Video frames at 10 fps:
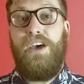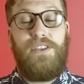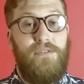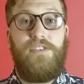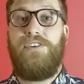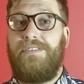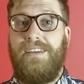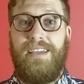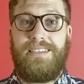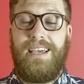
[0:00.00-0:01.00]
The first
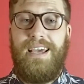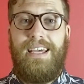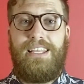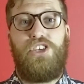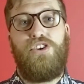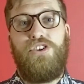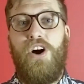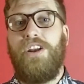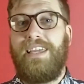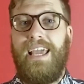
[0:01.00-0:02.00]
thing is that you're
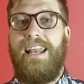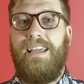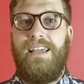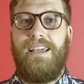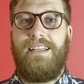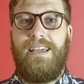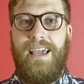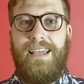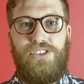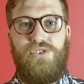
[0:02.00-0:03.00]
not getting
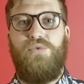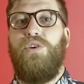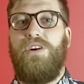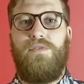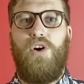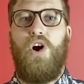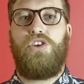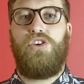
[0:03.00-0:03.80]
into the Word of God.